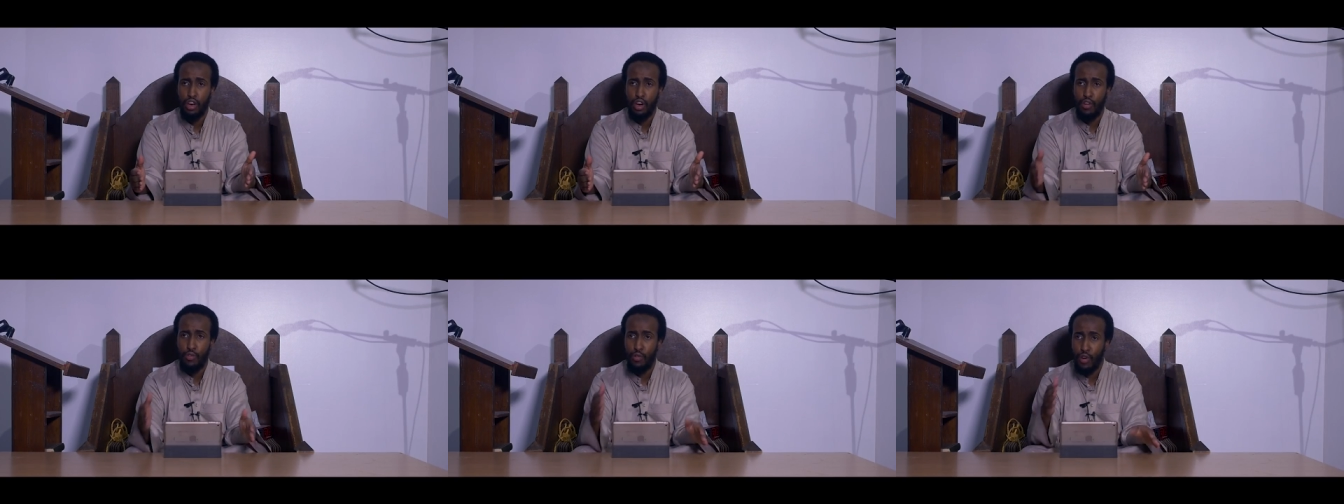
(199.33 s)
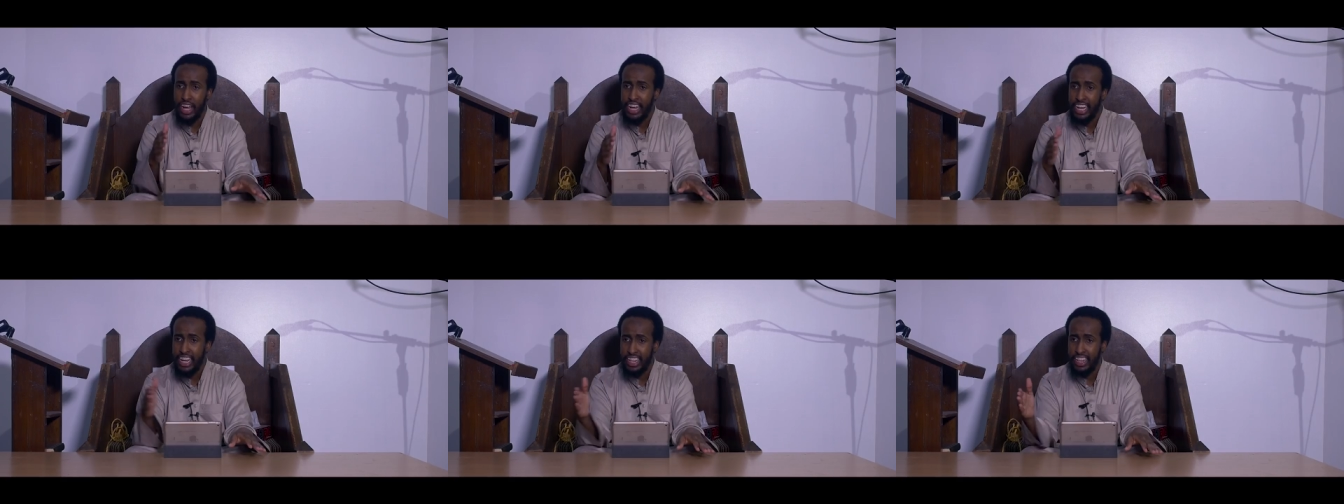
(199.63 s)
of
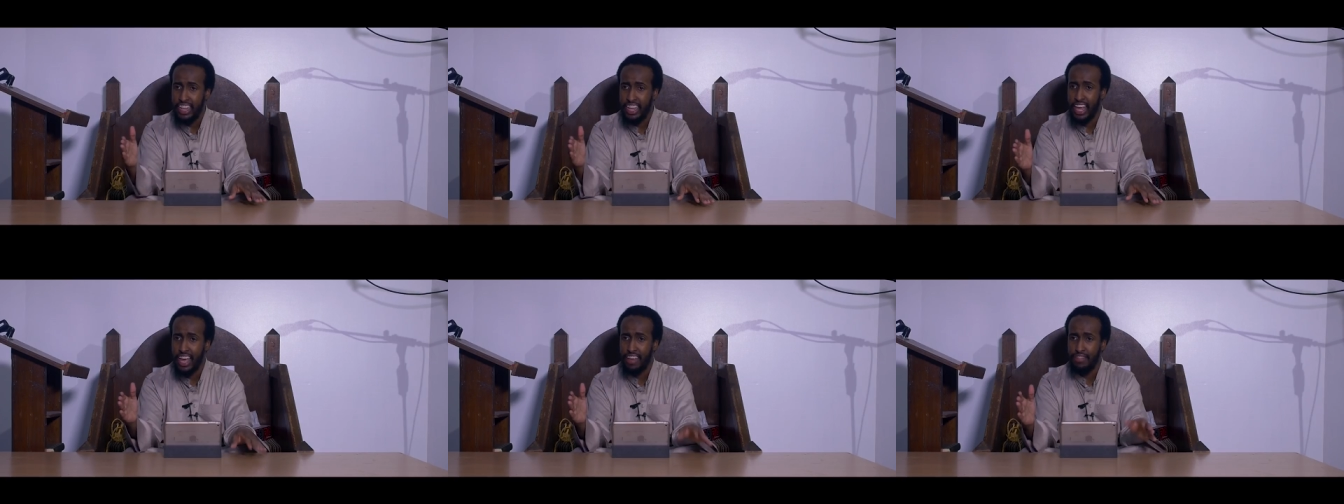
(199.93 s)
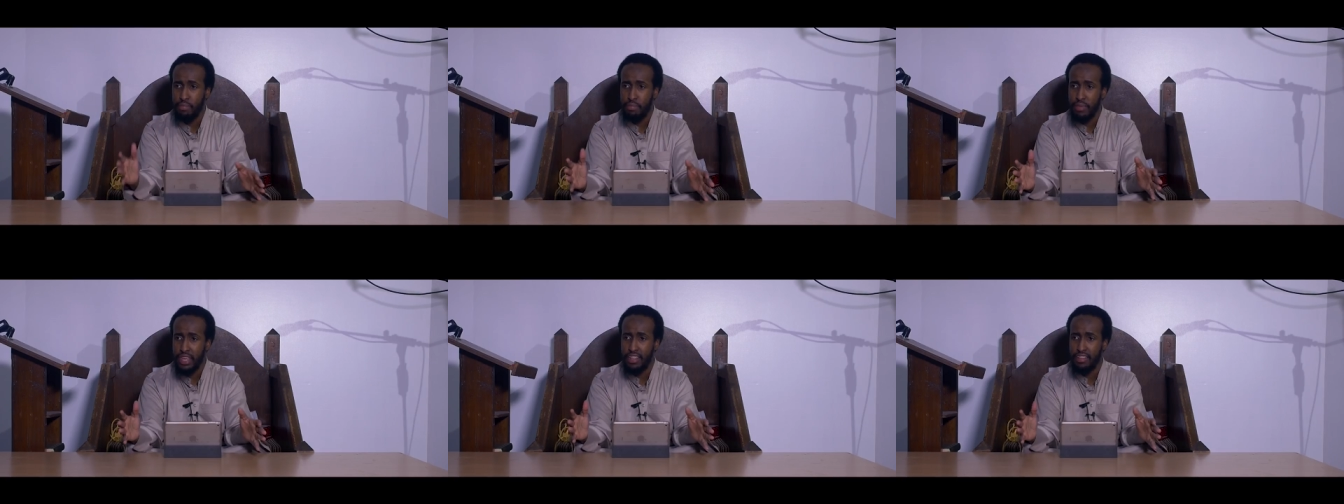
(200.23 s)
what
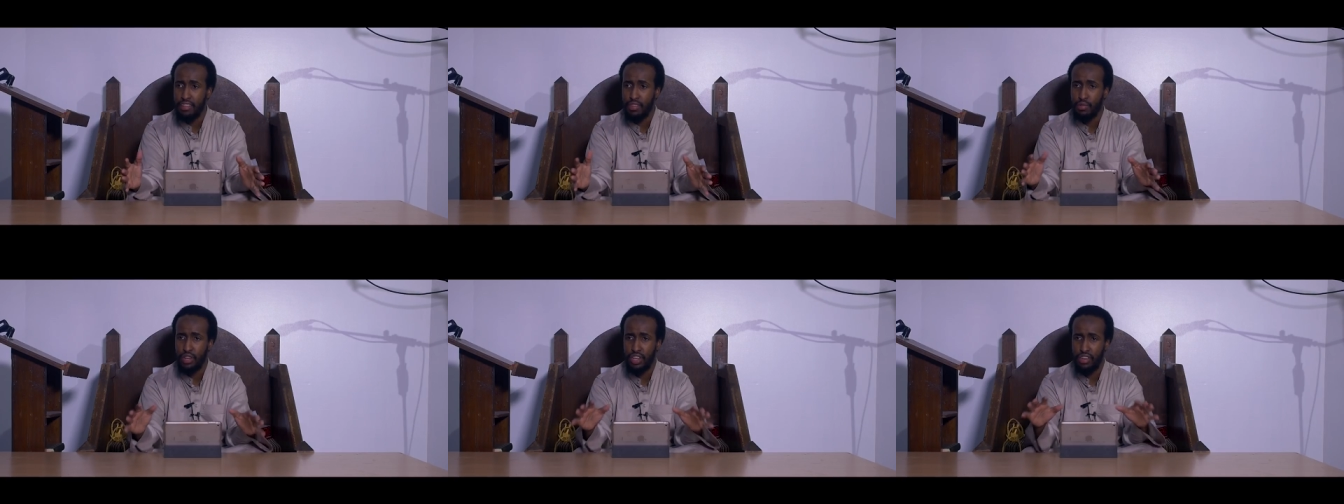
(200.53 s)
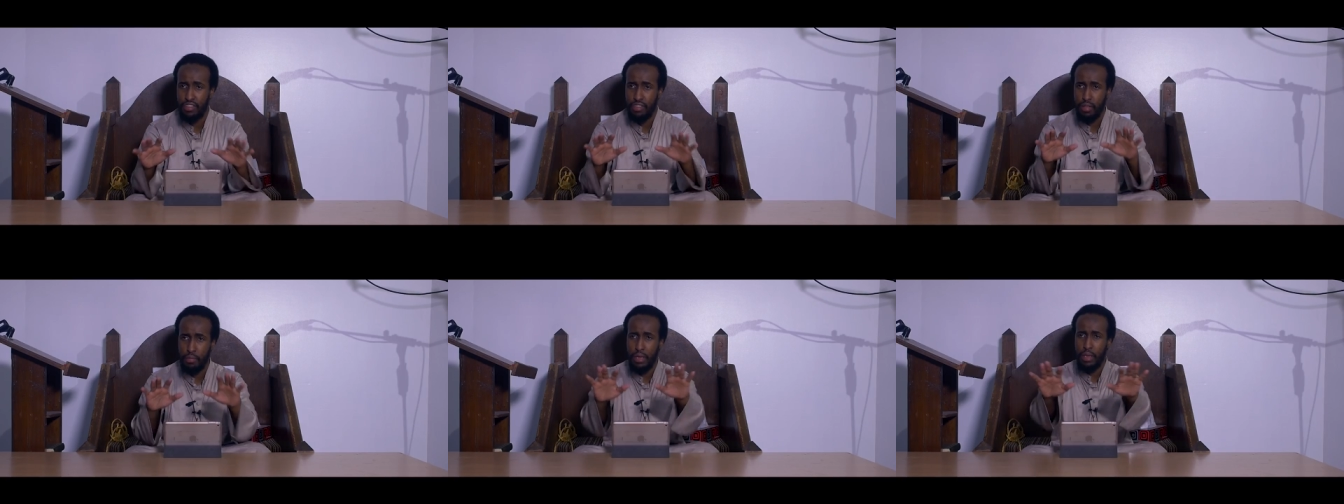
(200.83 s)
i'tikaf means,
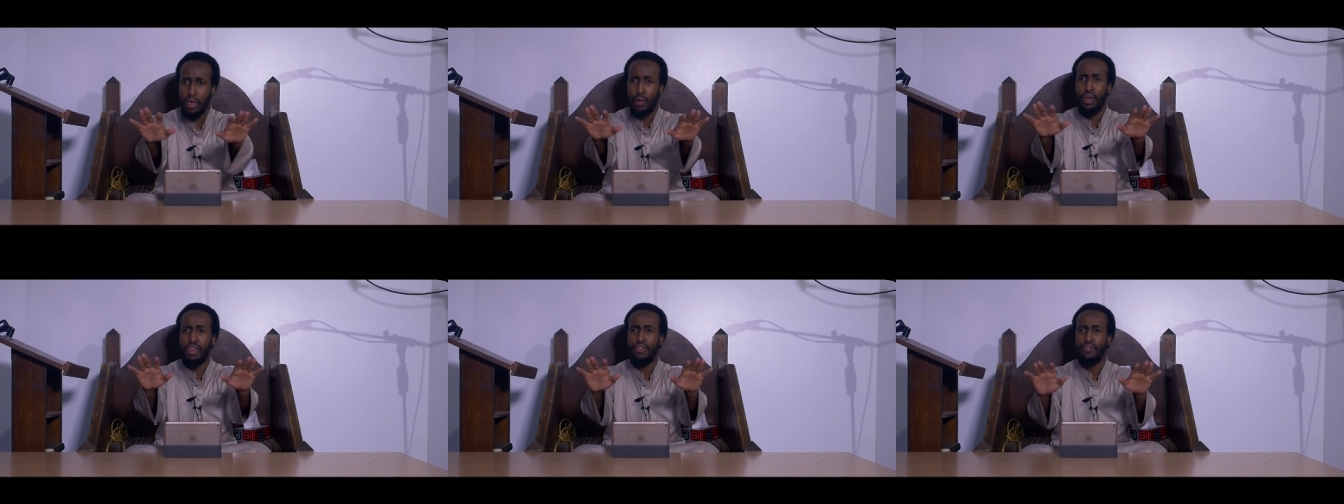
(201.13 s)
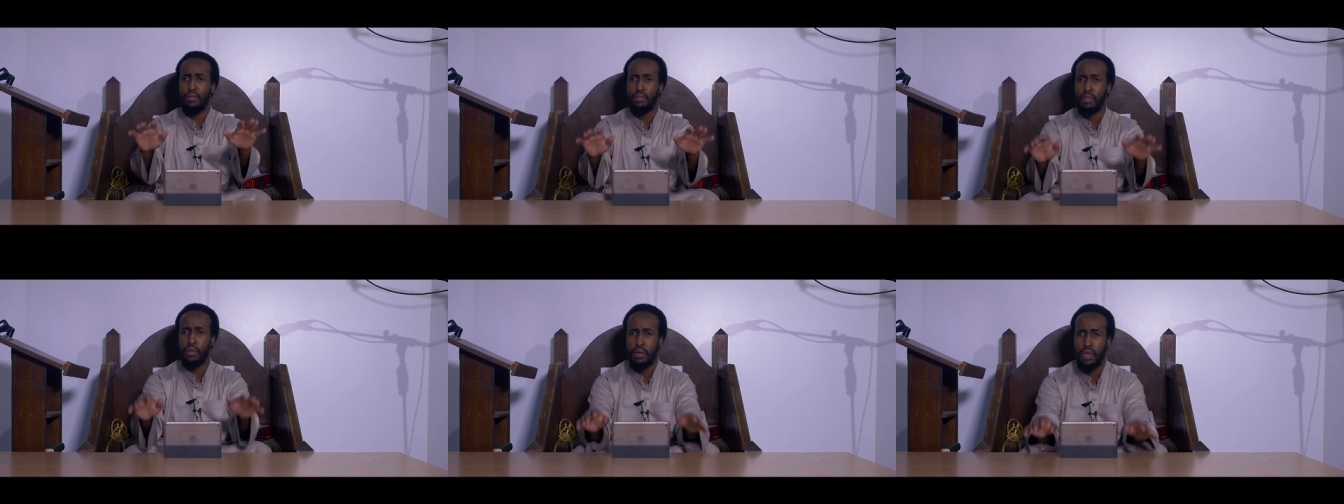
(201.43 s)
which is to be away
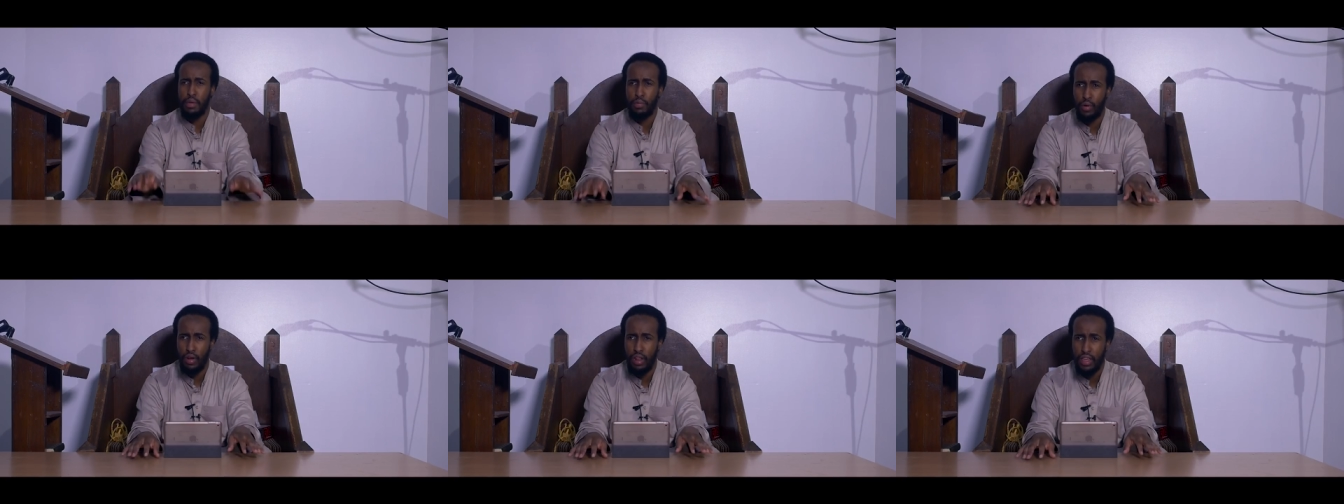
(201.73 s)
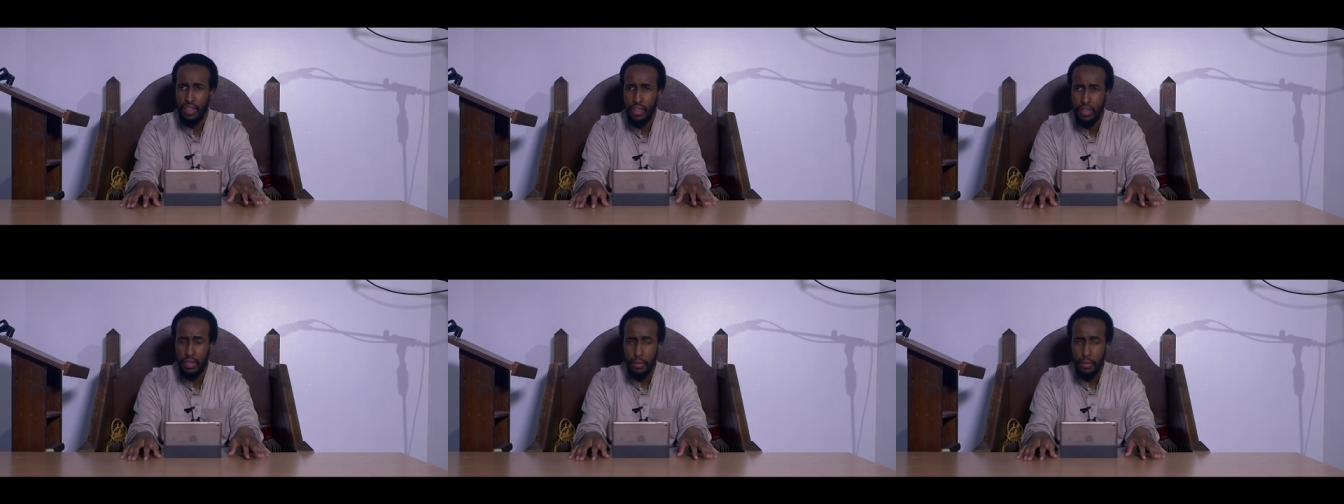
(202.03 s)
from the people.